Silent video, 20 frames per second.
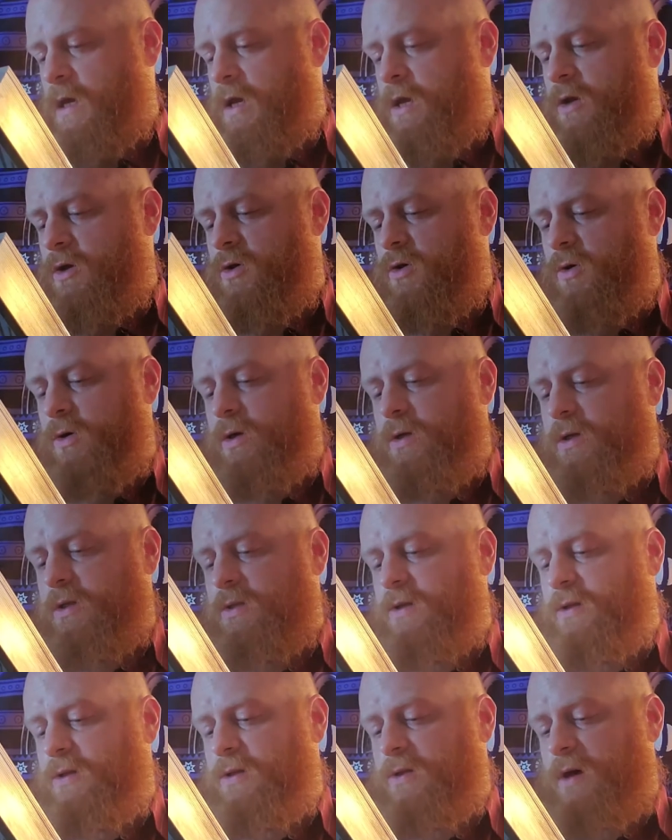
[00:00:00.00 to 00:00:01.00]
Nor
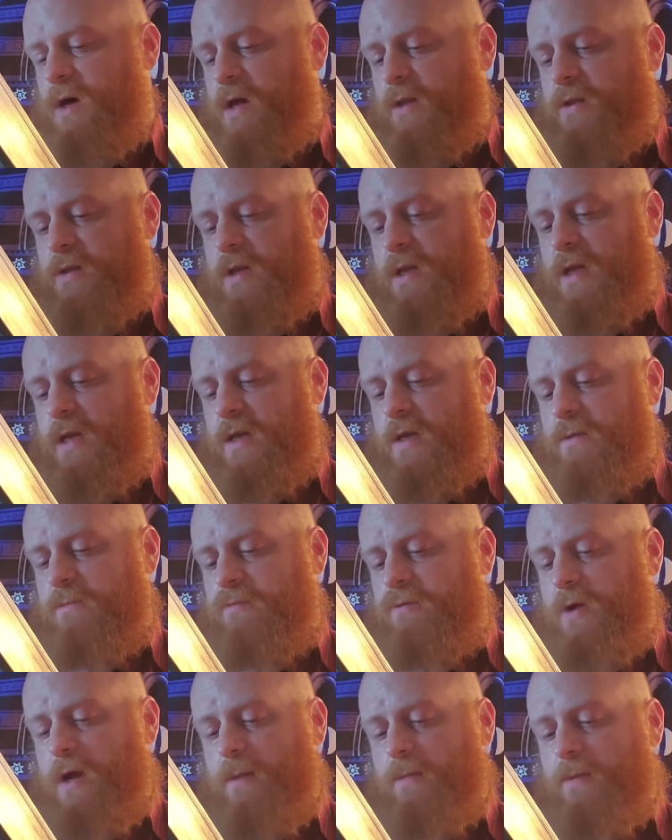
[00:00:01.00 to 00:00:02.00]
did the thought that I had
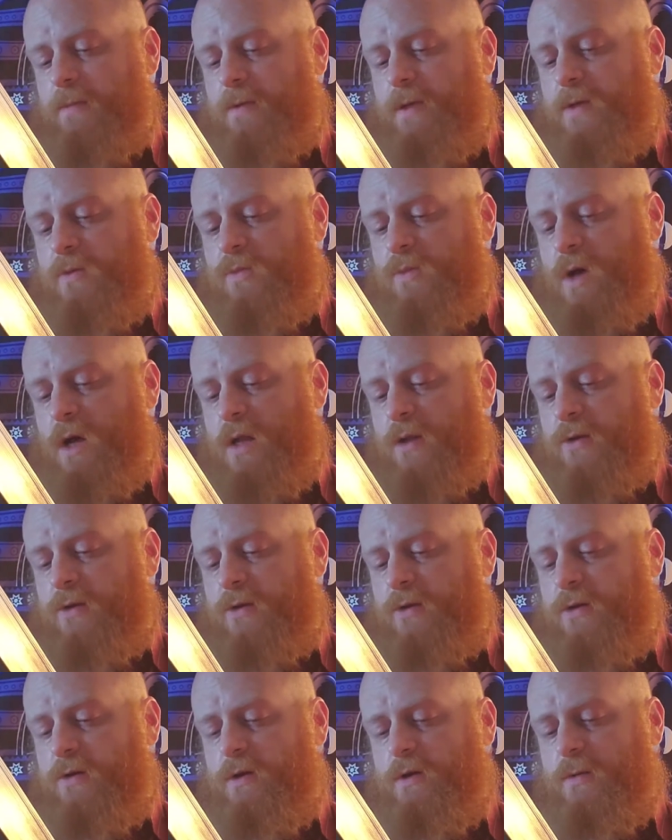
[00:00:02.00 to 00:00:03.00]
probably
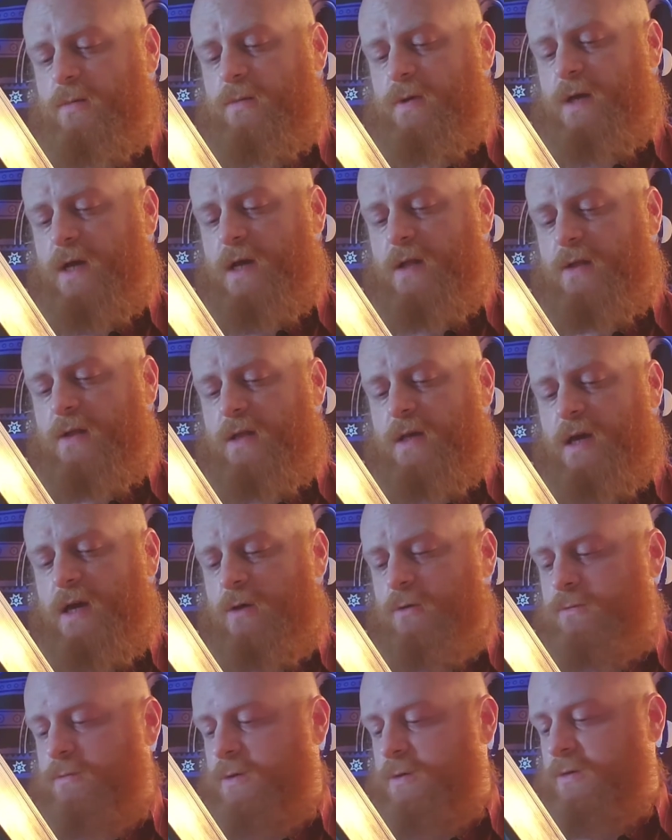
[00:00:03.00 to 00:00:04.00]
wandered beyond the
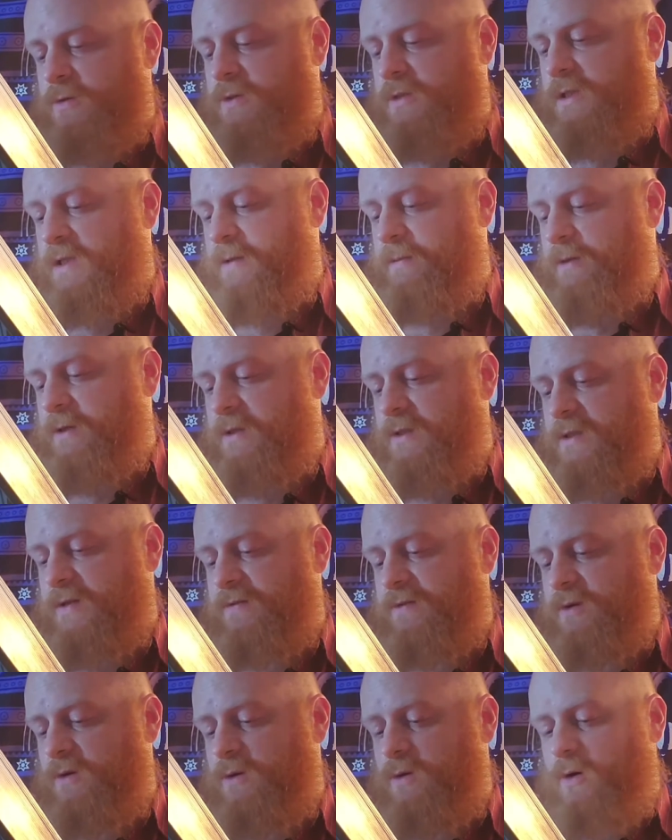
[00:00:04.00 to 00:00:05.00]
outmost limits
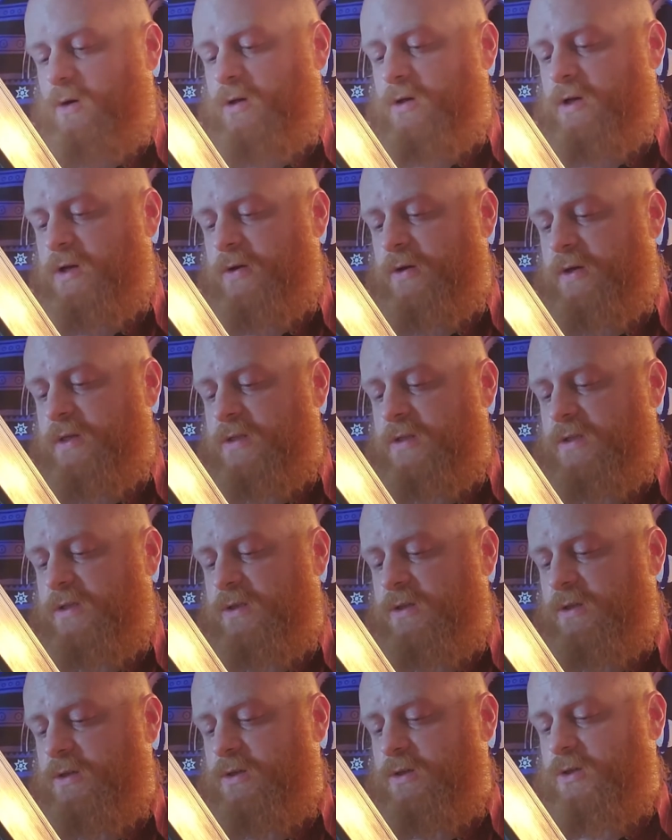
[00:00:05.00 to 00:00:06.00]
of an ordinary
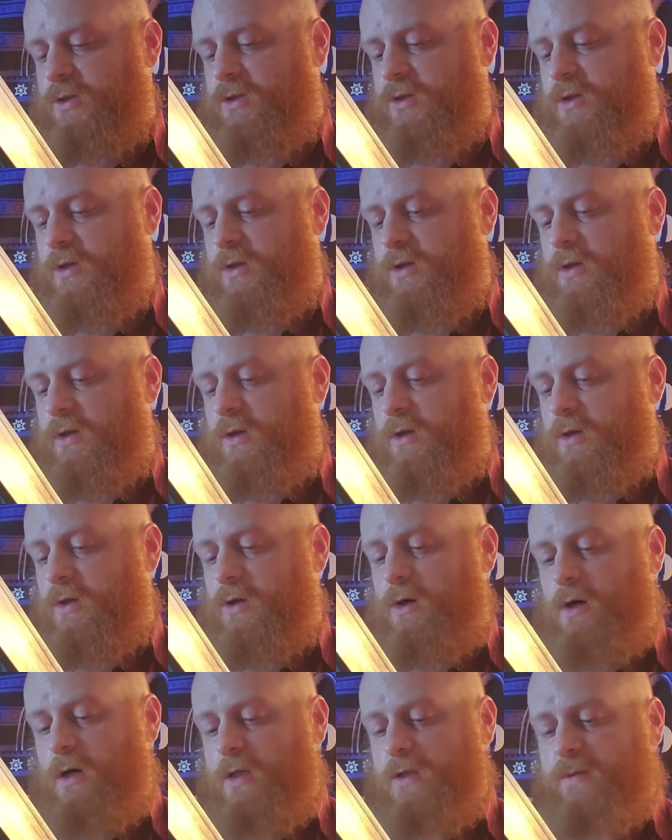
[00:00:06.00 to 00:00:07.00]
search
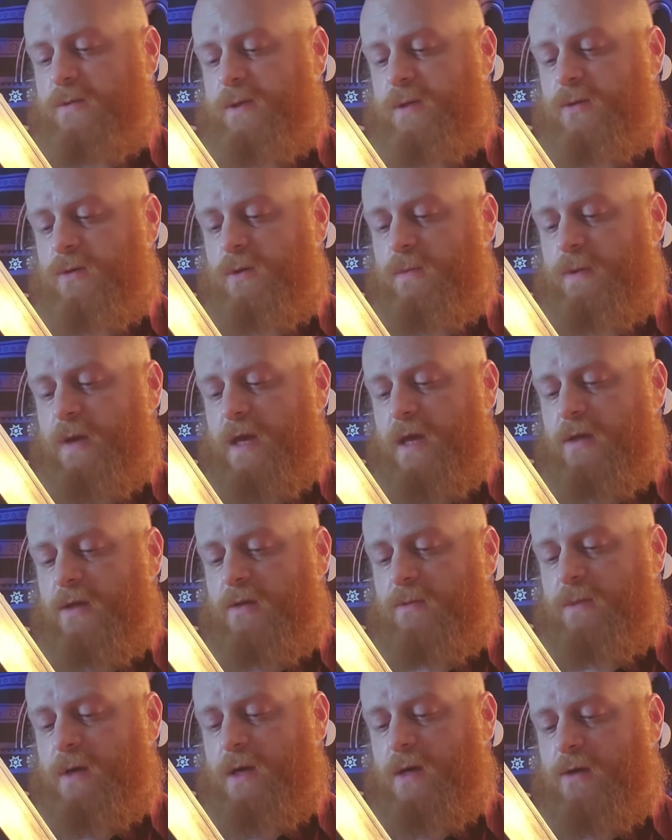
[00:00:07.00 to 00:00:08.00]
cause me to
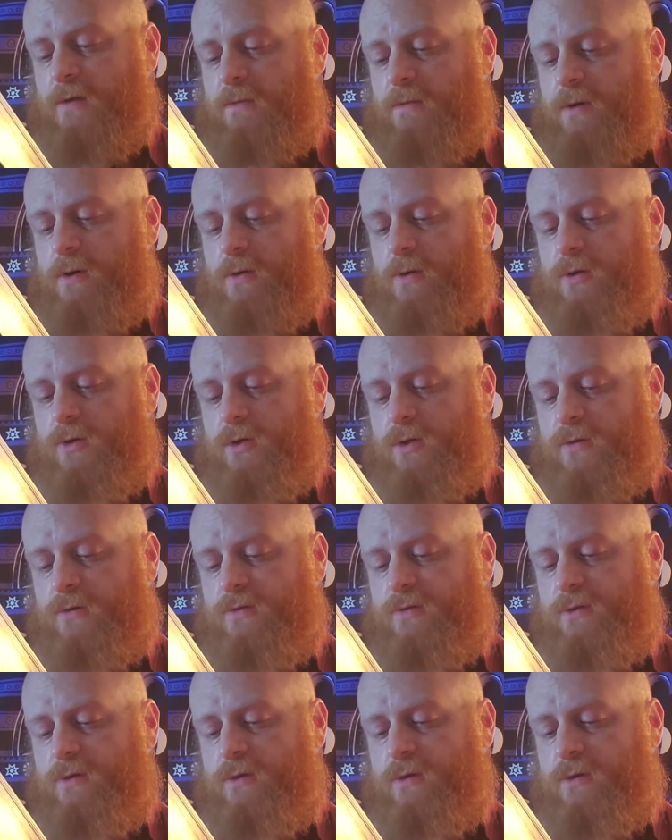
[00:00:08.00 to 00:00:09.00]
abandon my composure
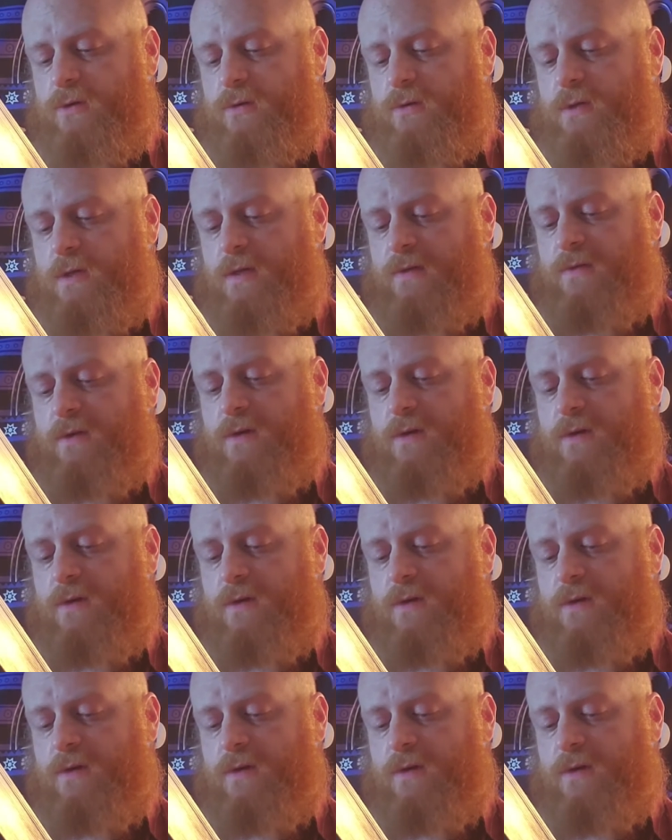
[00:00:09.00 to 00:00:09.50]
for even